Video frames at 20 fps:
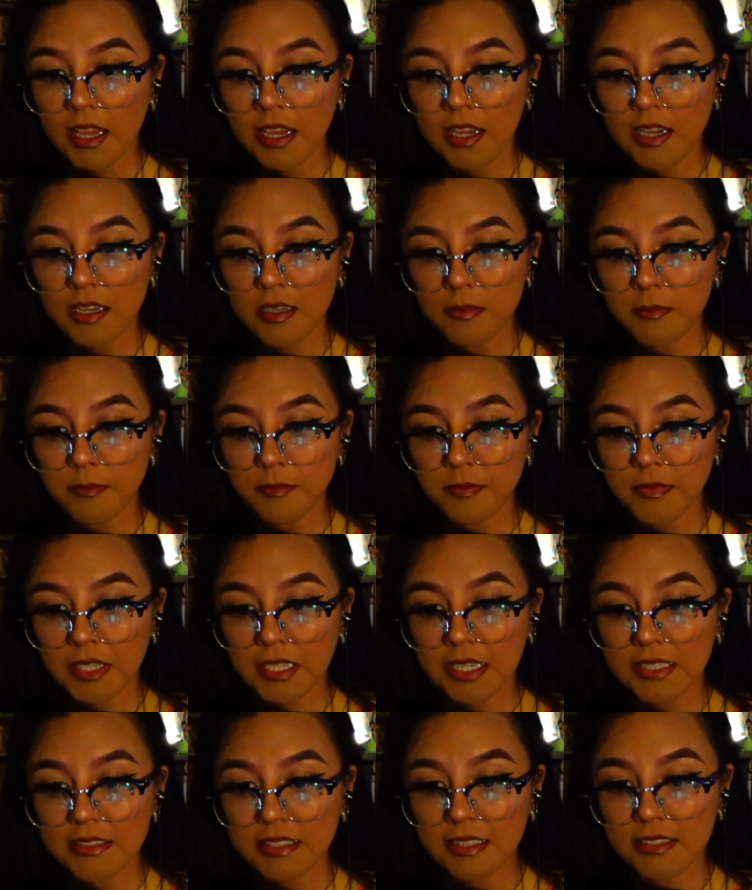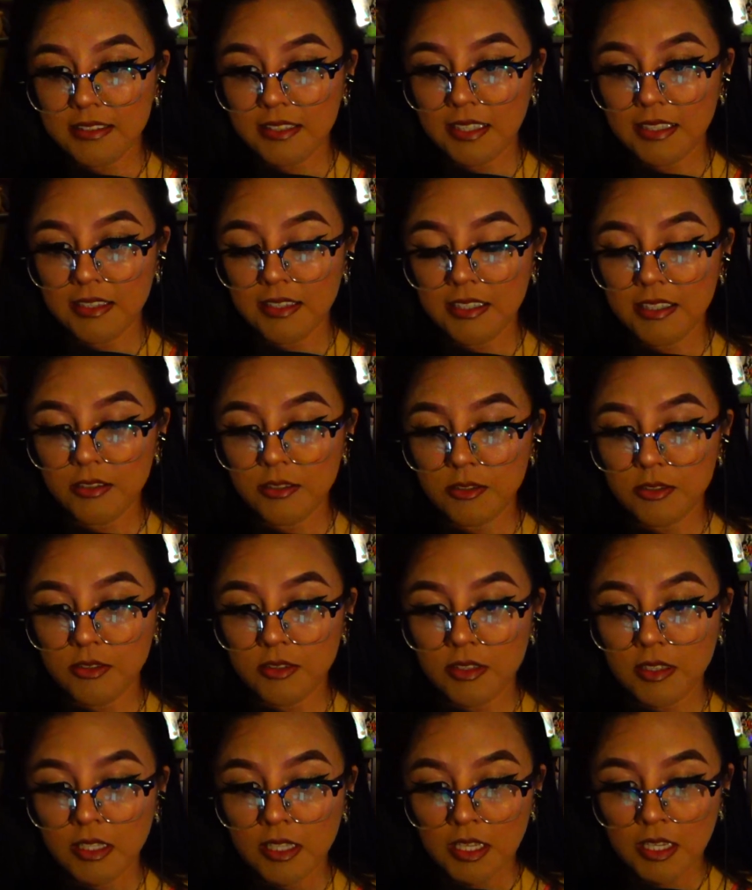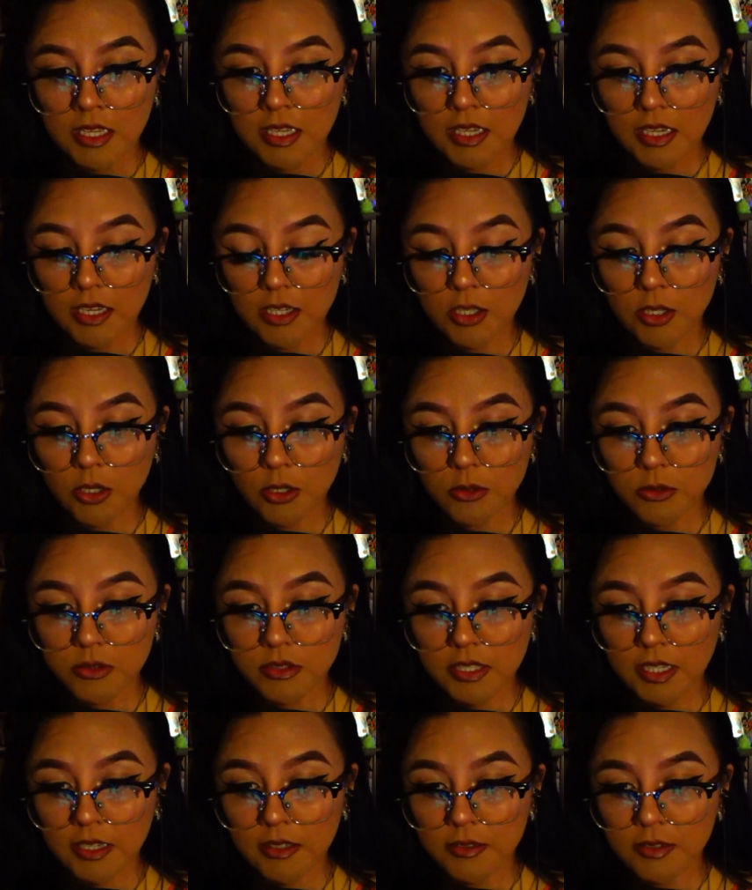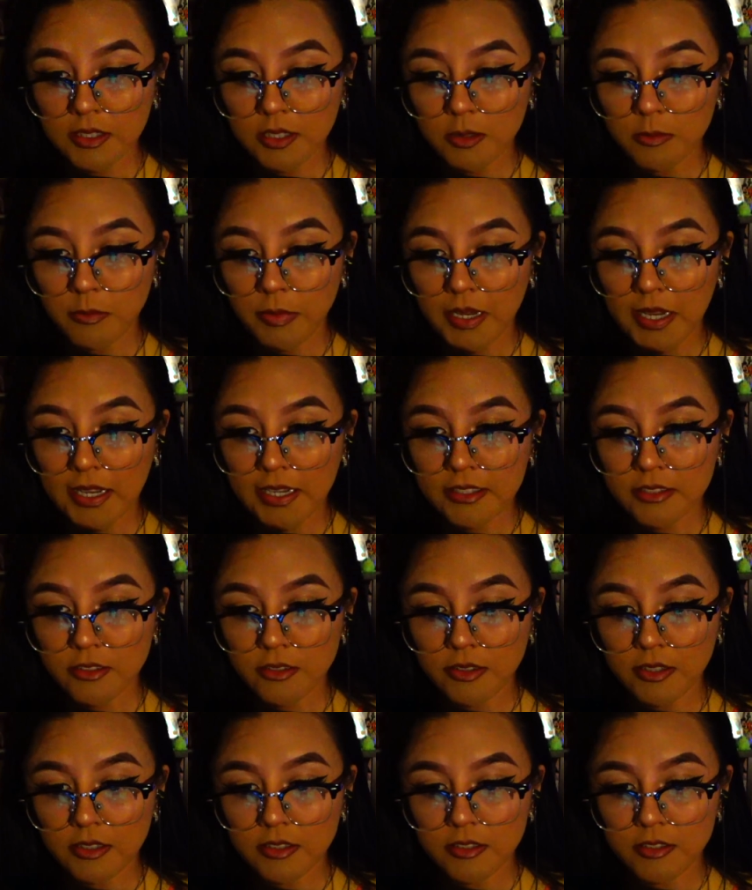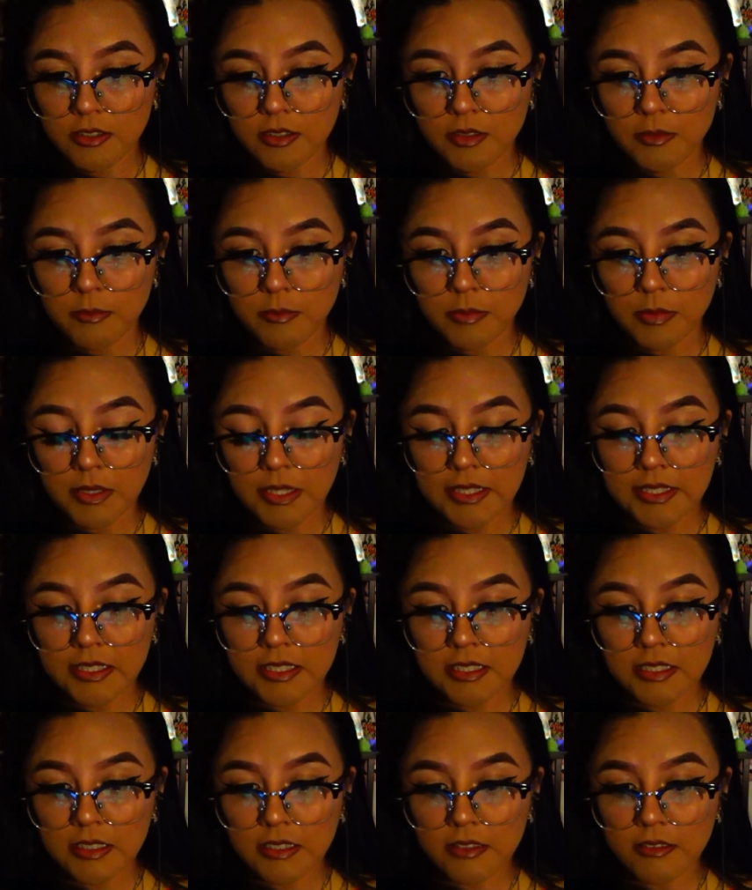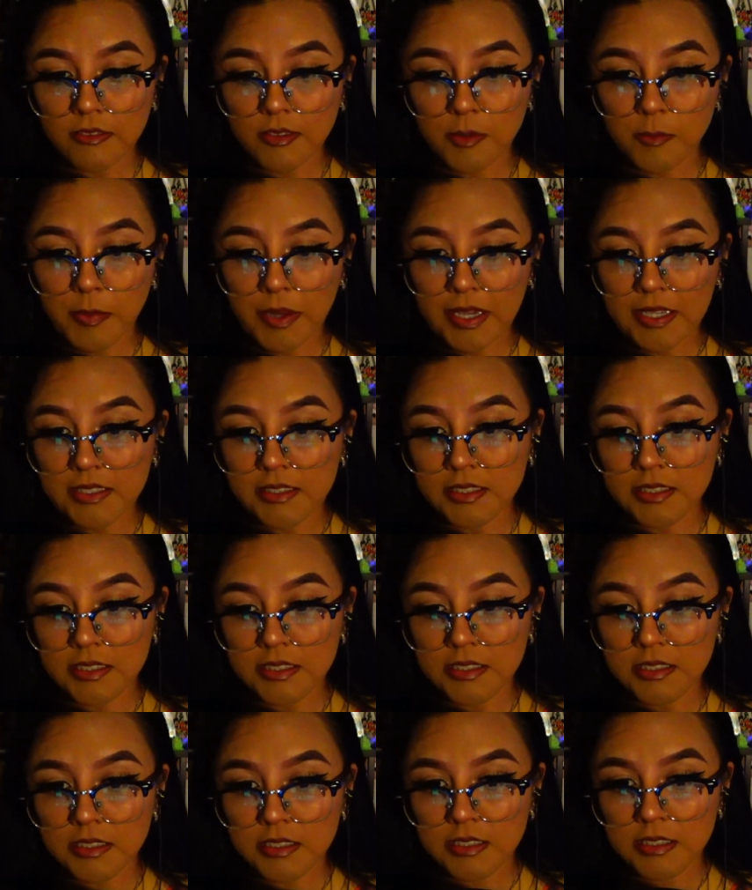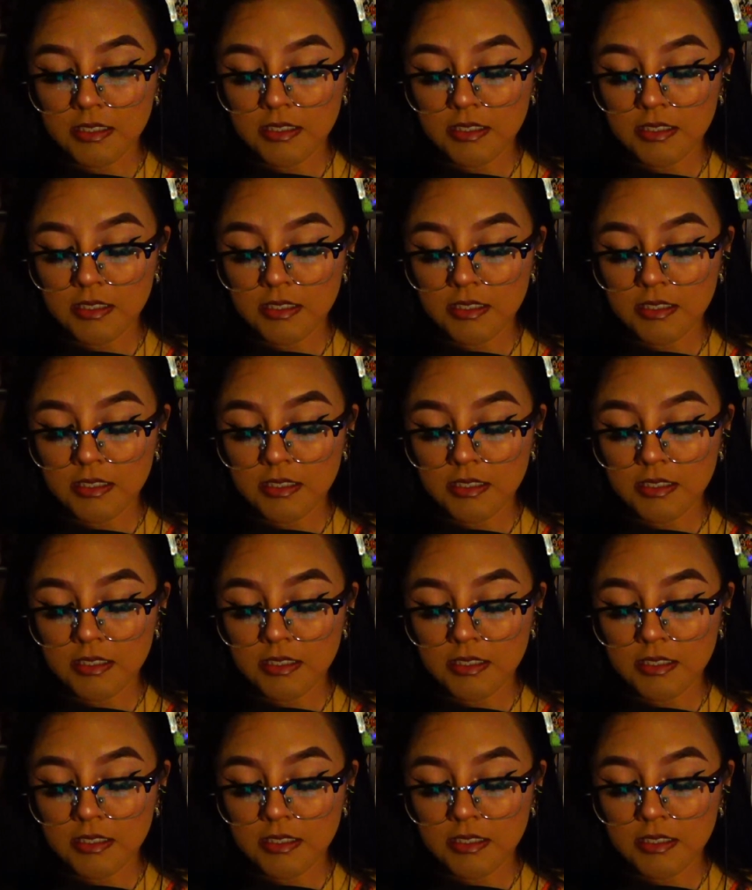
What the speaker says: And as I said, there's a ghost town nearby, so there's plenty of abandoned